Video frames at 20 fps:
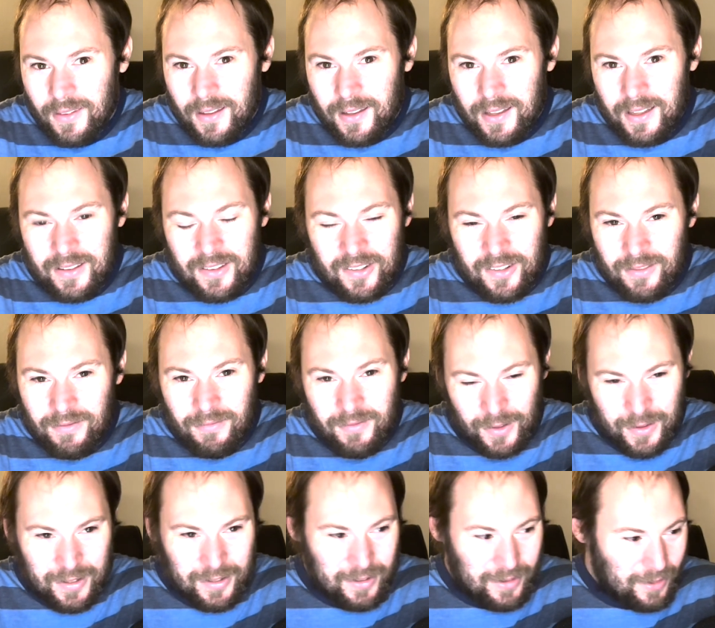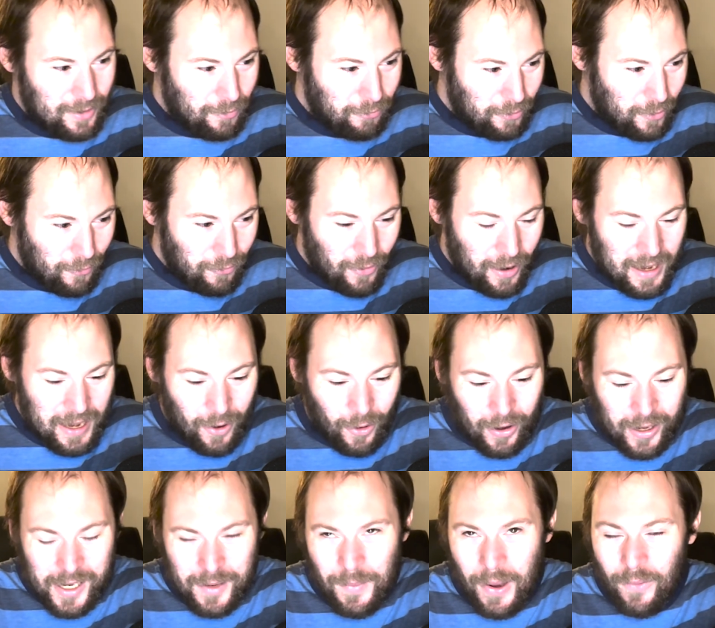it's the funny
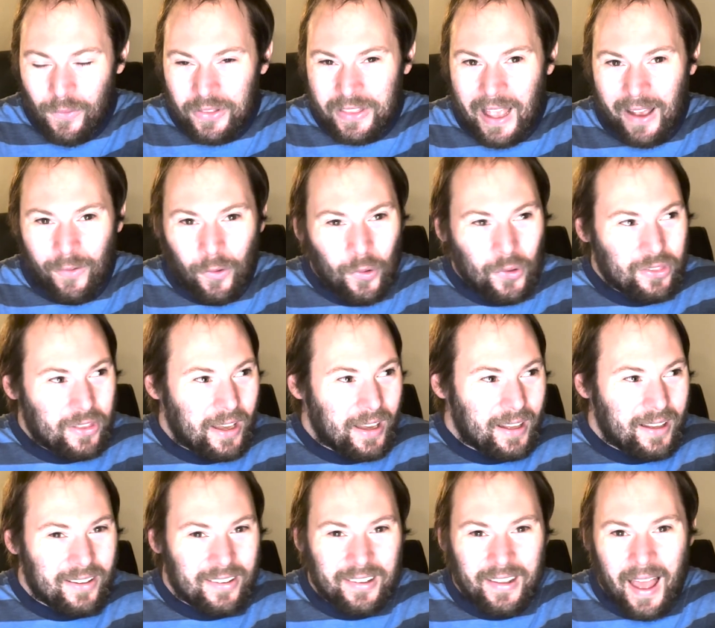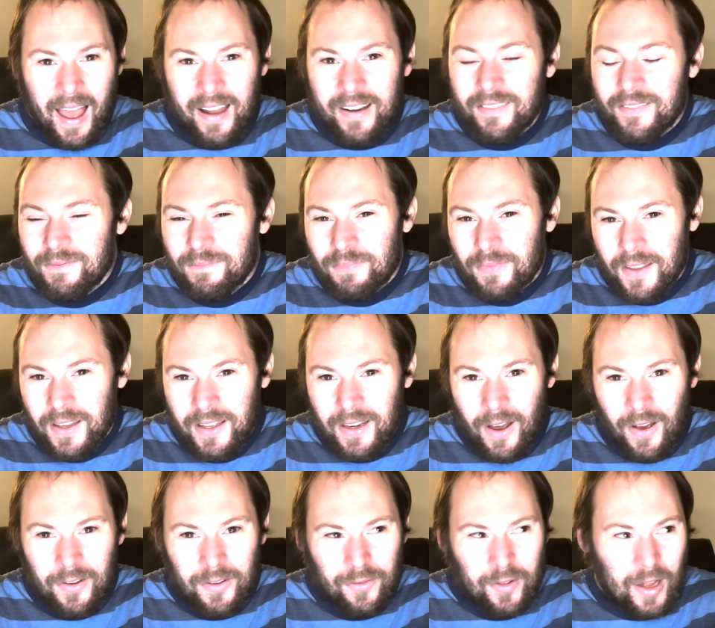argument with that whole thing is that,
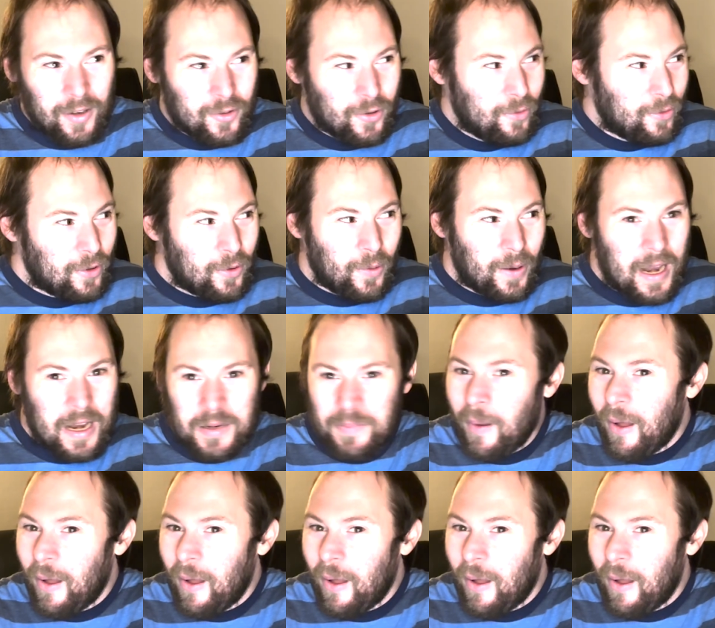you've got 2 of the greatest